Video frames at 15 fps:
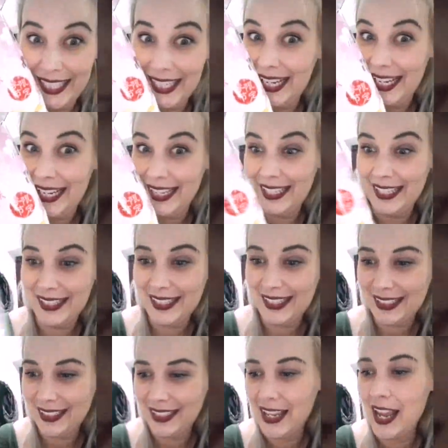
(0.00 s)

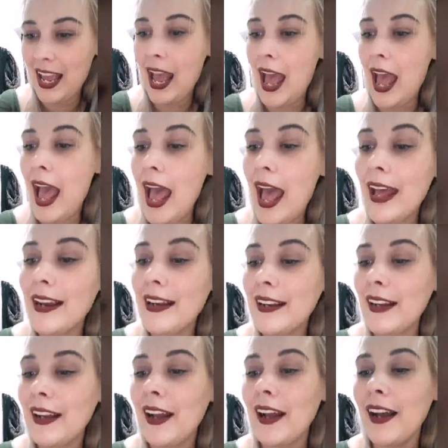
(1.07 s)
Yes. And
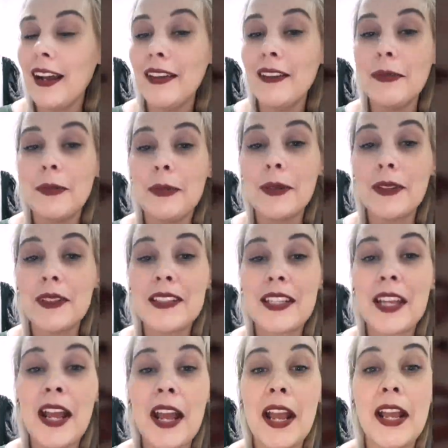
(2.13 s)
I have bought
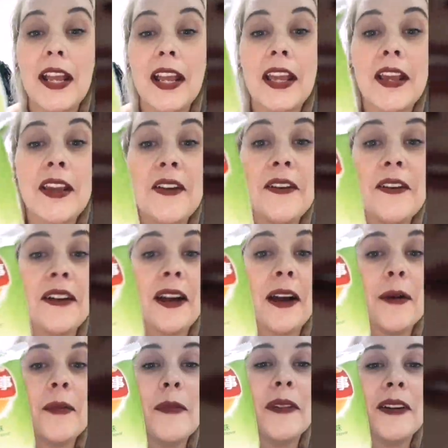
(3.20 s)

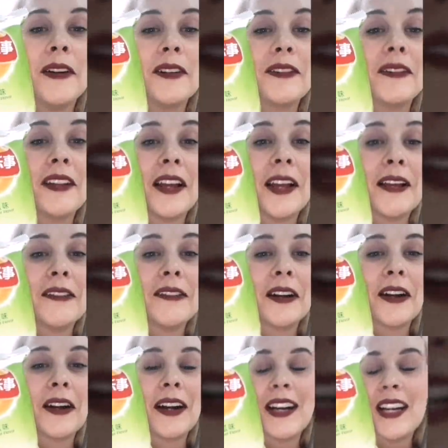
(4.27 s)
cucumber
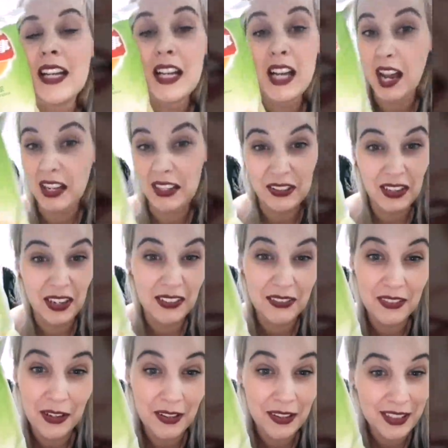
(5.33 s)
flavor. I don't have
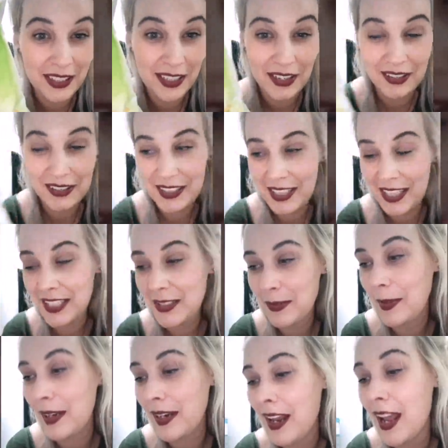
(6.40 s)
no idea how they taste,
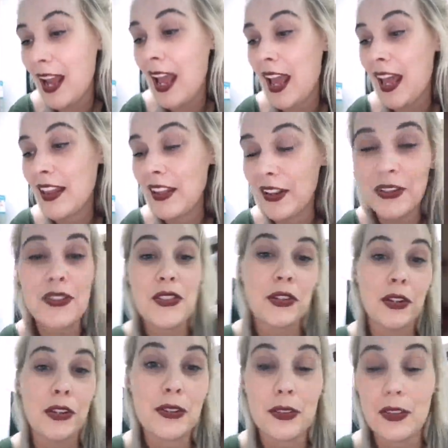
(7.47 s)
but they're also
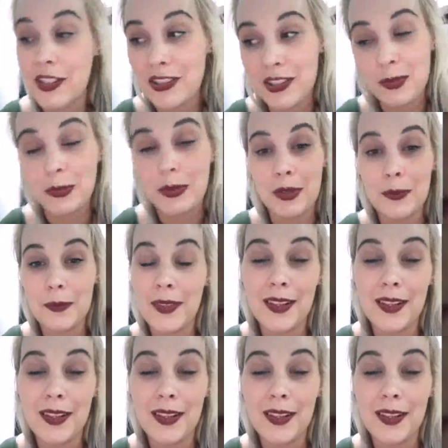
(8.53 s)
cool. I just bought them.